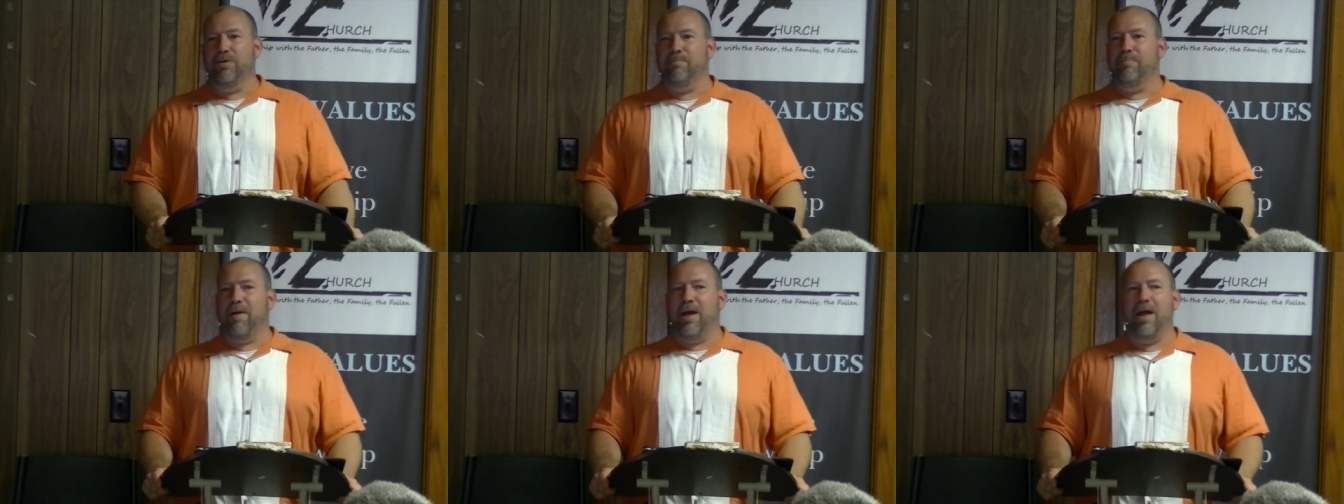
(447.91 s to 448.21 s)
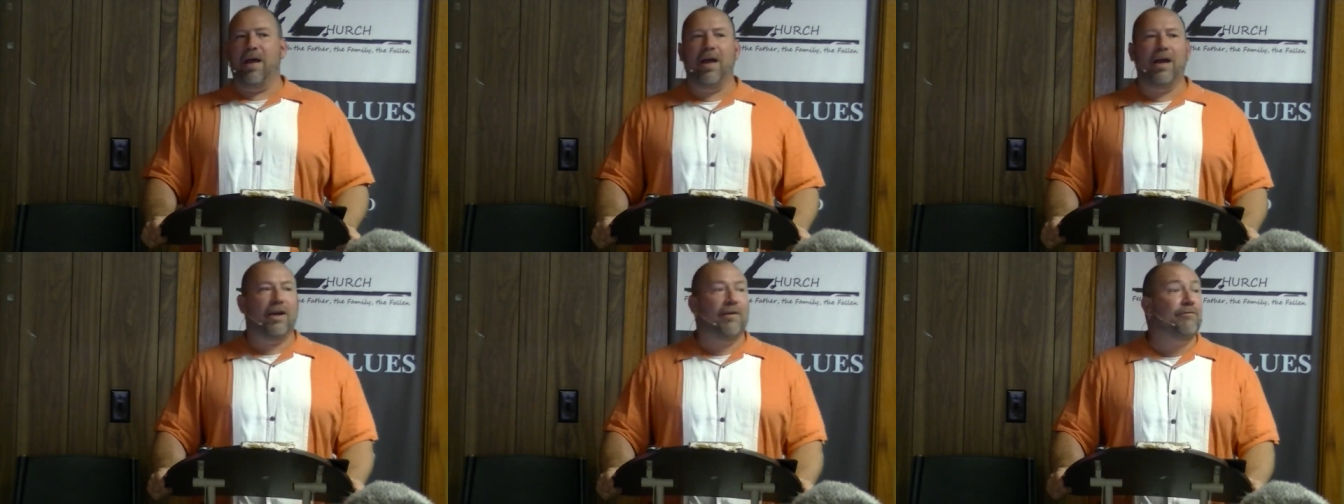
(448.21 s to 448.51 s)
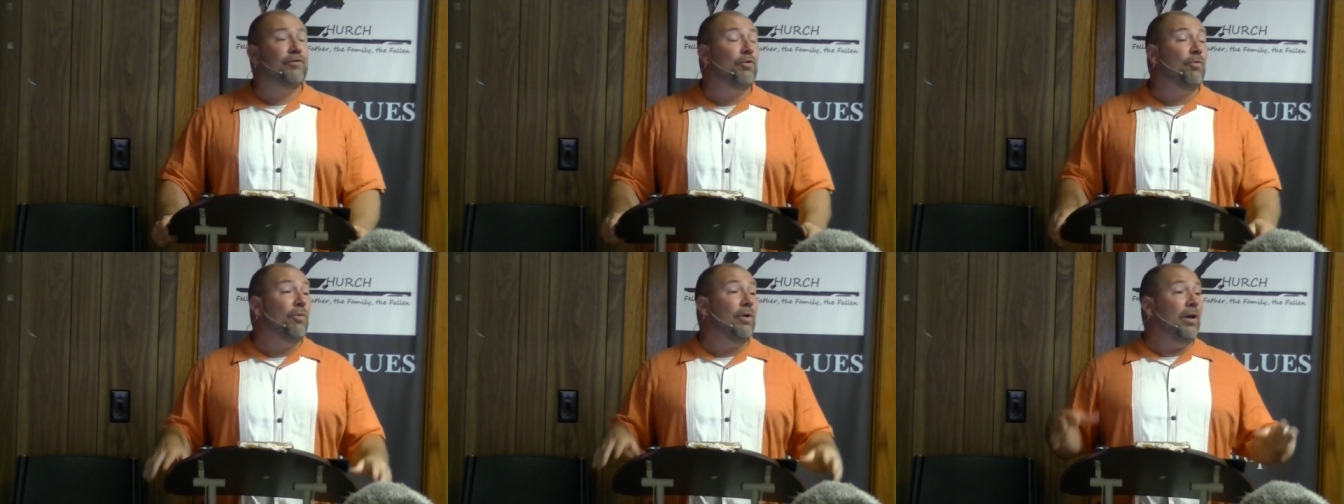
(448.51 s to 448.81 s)
your back,
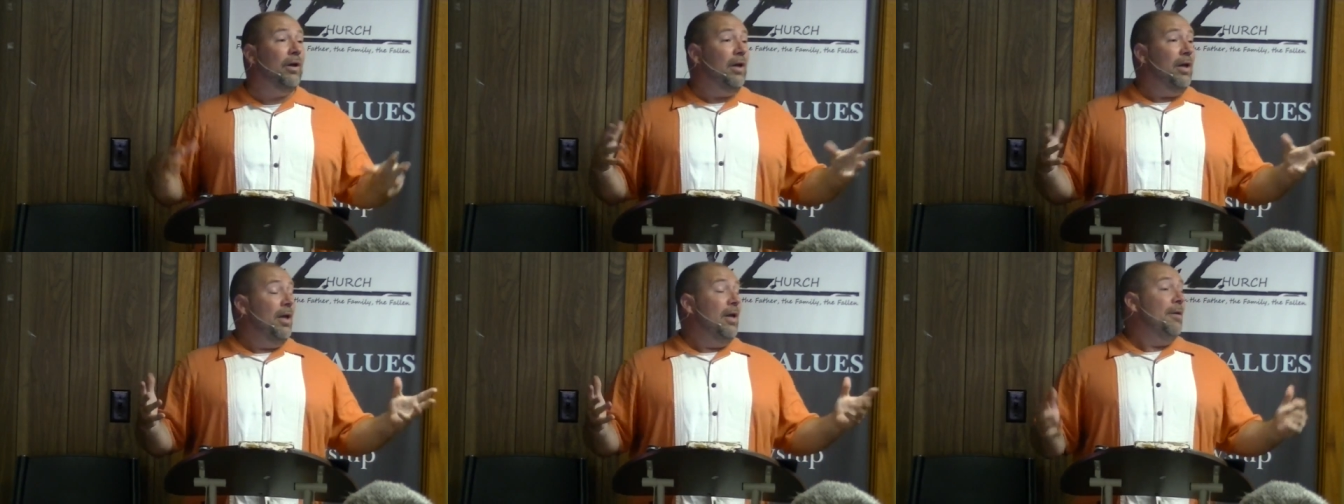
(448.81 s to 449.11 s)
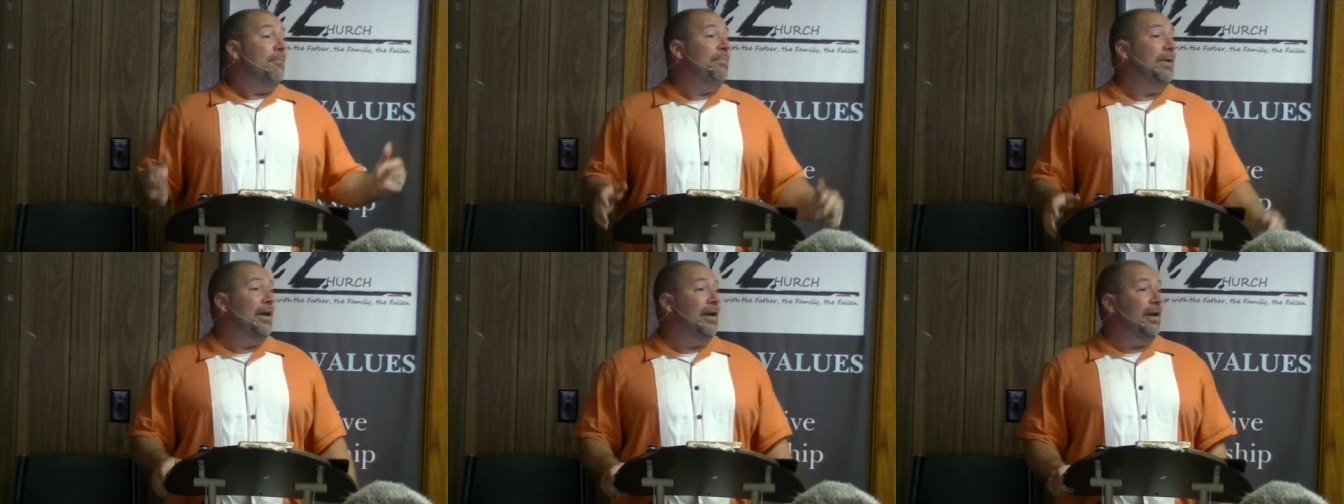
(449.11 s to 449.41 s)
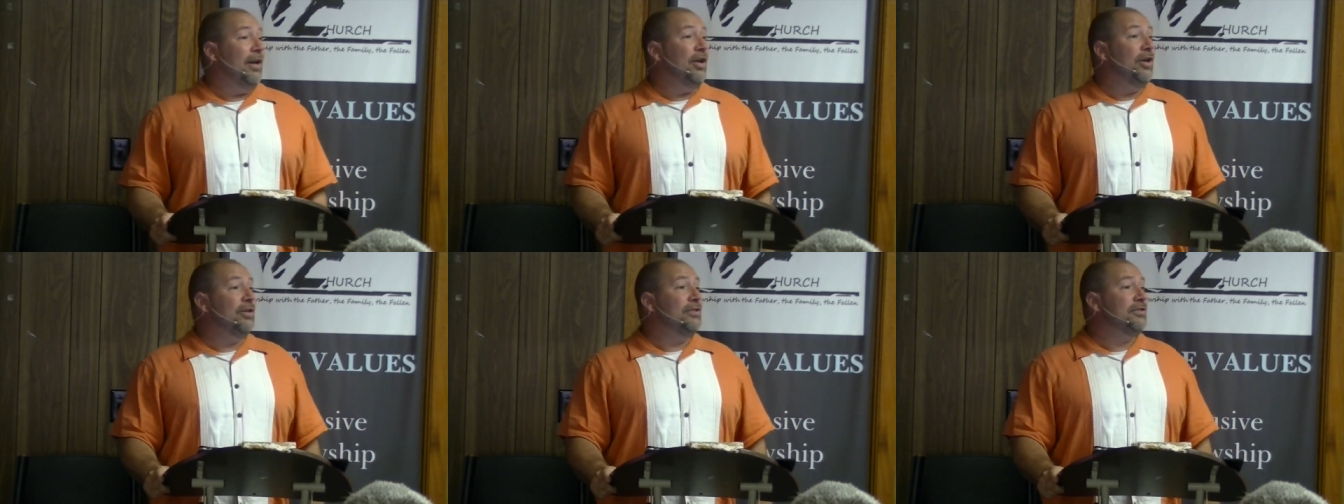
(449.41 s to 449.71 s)
if you want to be
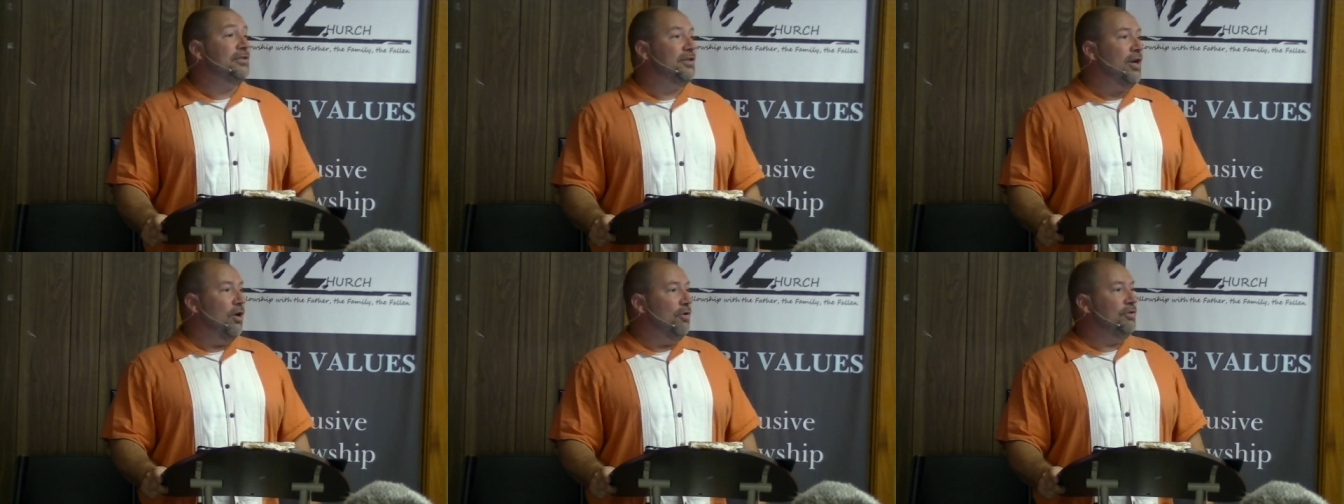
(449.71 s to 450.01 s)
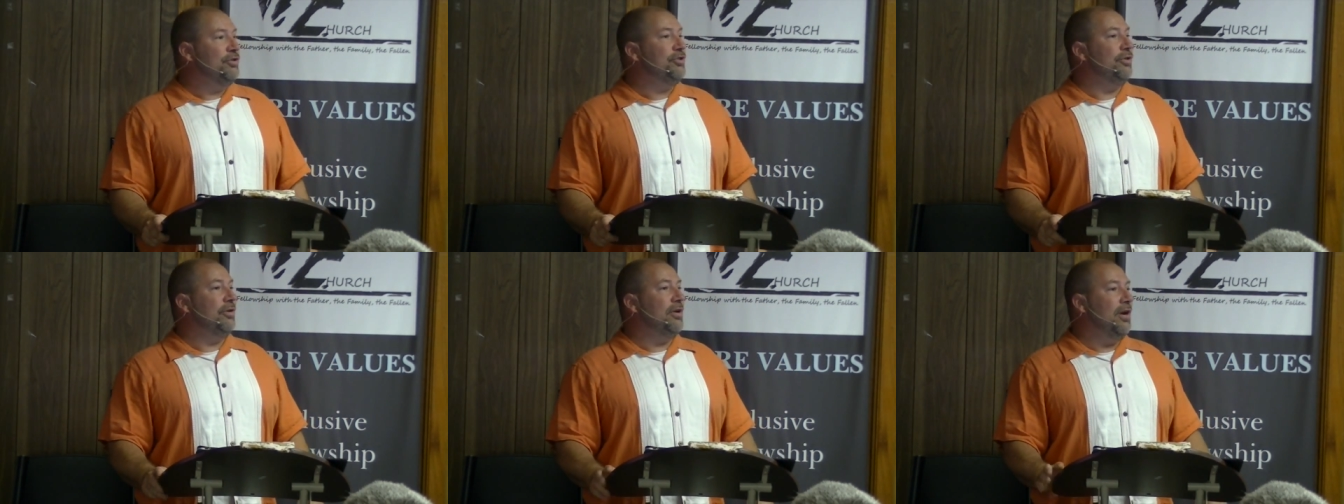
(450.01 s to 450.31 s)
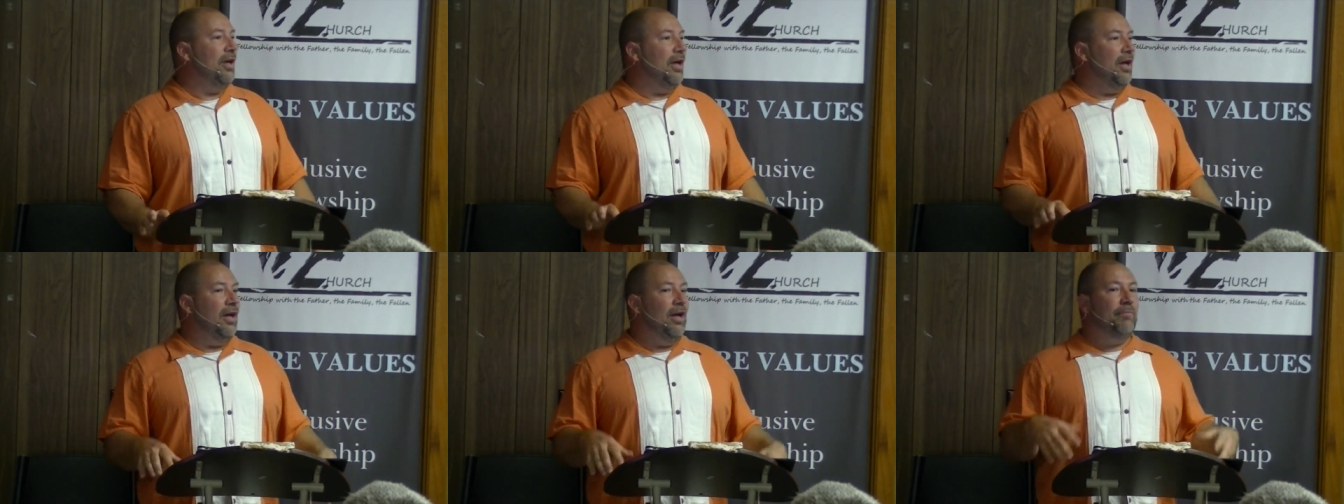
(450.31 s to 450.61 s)
in a good social
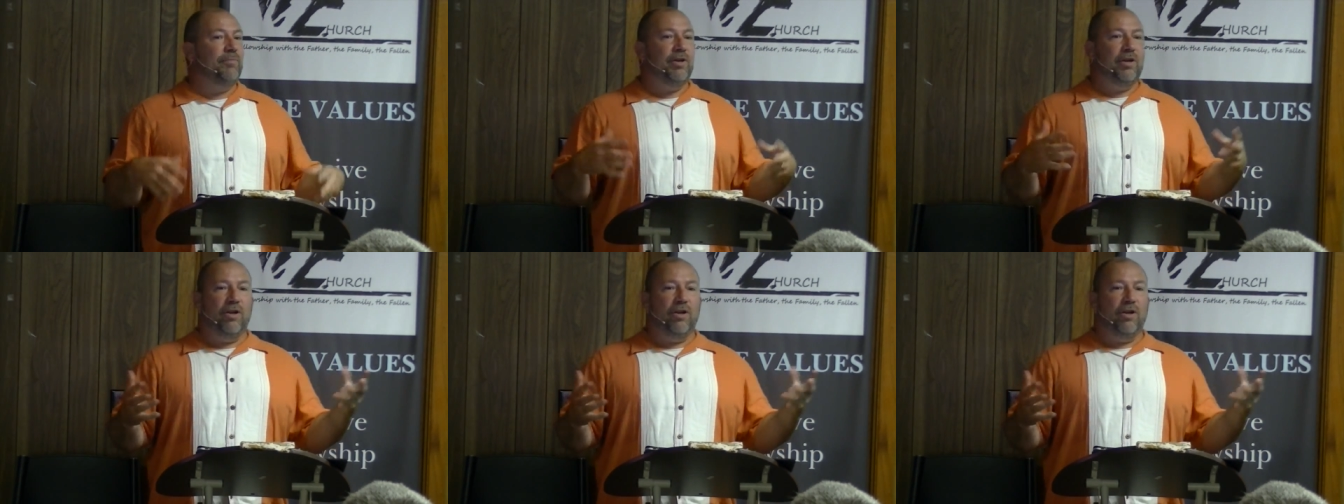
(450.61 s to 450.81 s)
club,